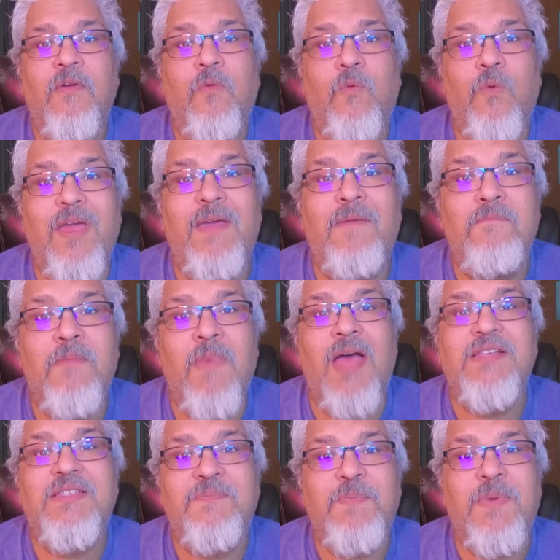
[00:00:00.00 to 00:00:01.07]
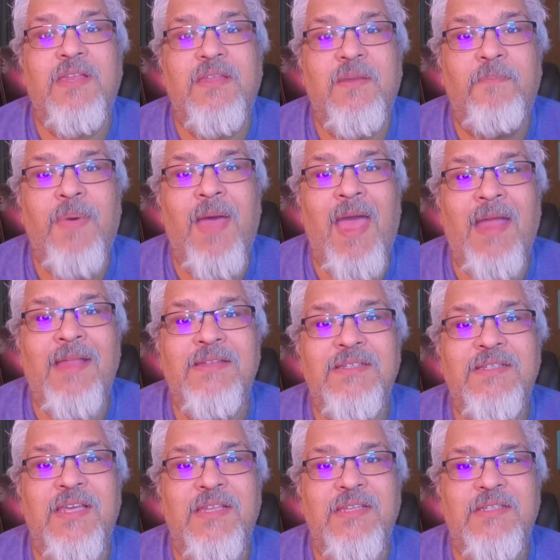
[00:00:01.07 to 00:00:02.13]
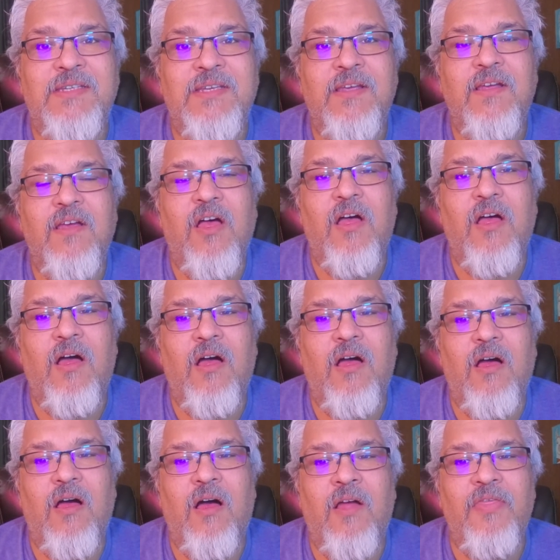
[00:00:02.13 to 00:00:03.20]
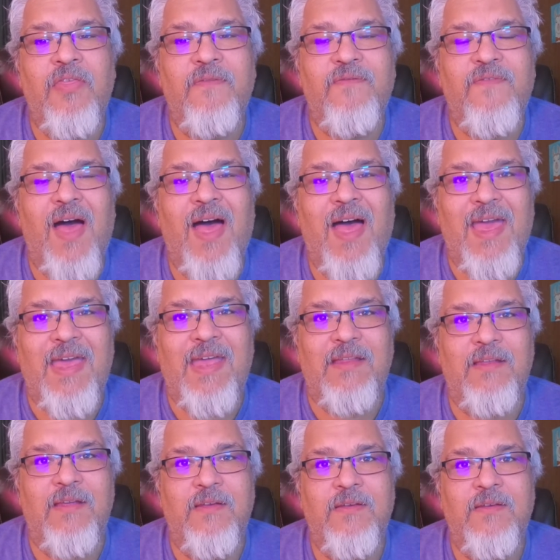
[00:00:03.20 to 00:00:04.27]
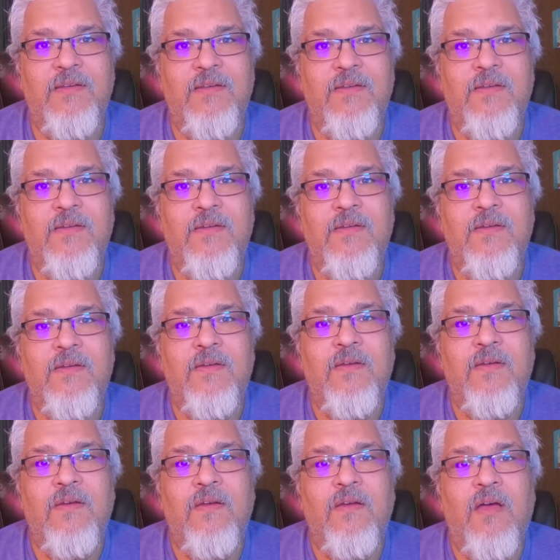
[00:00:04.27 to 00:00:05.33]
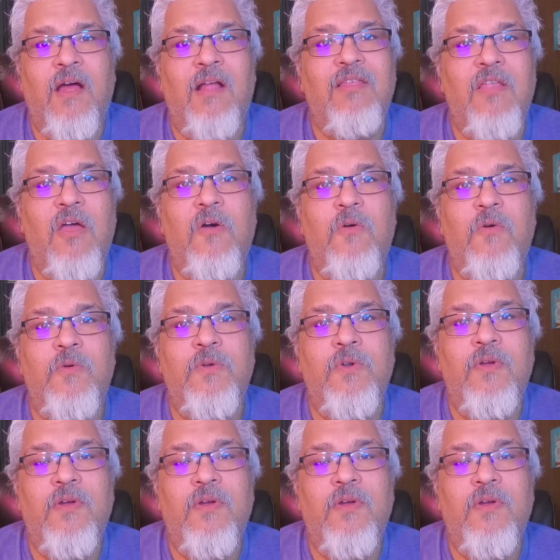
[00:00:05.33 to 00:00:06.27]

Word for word: We must be dependent on the vine alone,